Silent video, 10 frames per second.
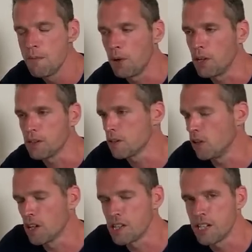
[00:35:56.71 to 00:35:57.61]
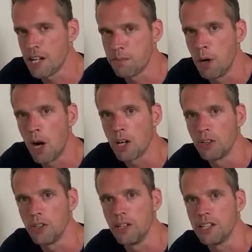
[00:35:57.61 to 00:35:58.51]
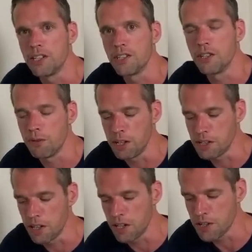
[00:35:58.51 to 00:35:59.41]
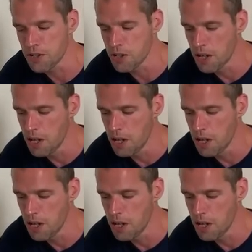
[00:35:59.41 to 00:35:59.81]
But like I said, Mark, I do need to do the research.